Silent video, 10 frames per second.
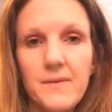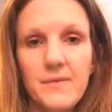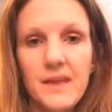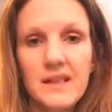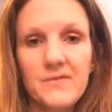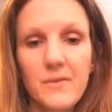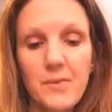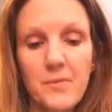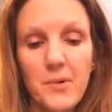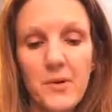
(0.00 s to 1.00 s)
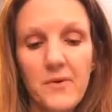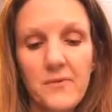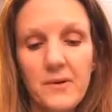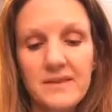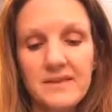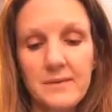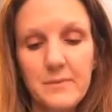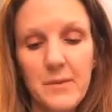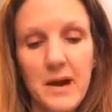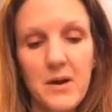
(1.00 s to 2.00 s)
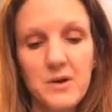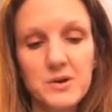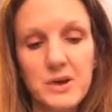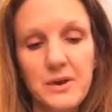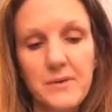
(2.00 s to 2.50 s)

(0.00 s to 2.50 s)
That's from the Book of Wisdom by Osho.